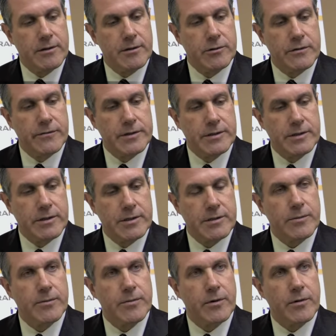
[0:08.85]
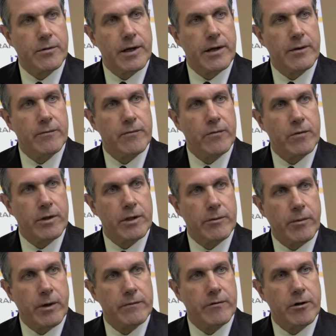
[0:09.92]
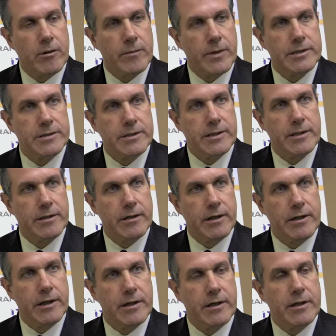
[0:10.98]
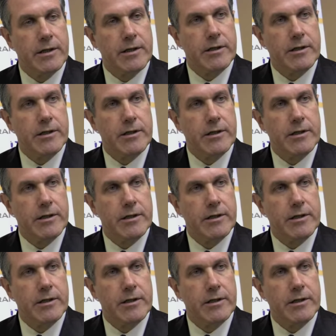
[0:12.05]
U.S. Visit is a program for the Department of Homeland Security that